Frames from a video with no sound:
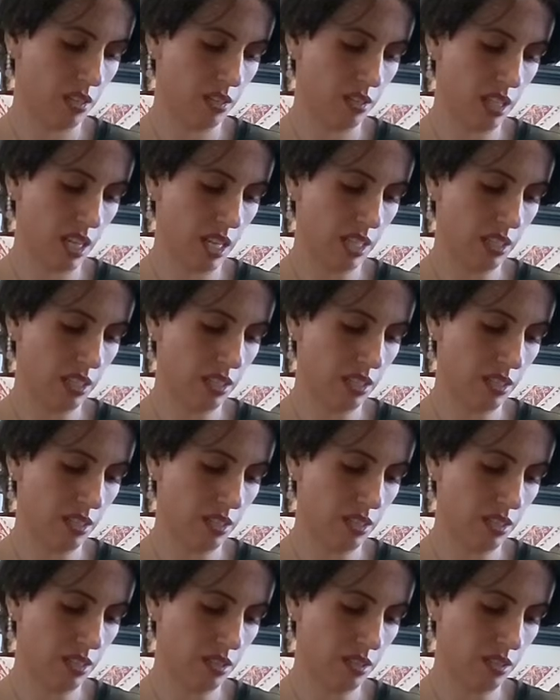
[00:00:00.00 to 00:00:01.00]
That
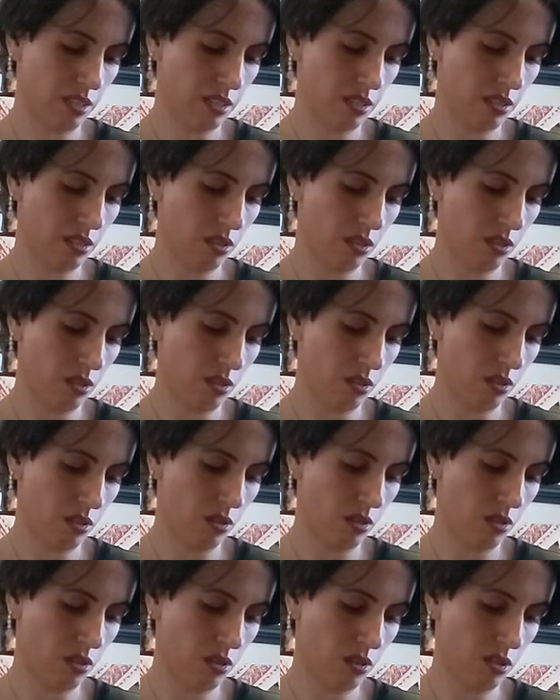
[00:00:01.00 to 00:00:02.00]
test is
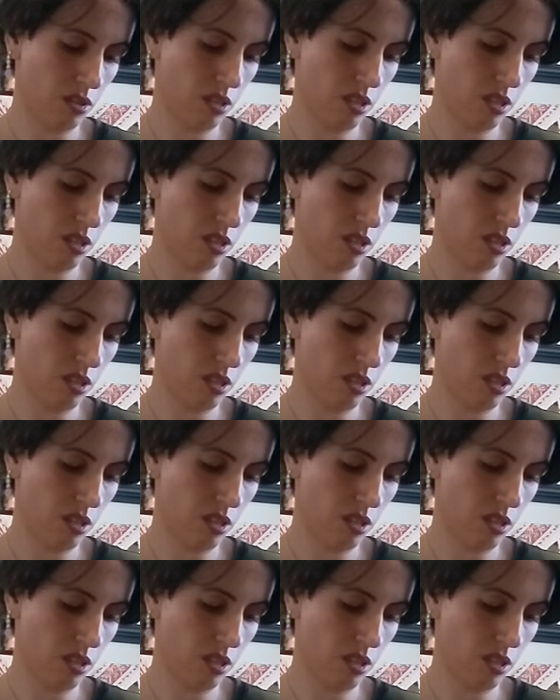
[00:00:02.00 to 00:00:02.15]
called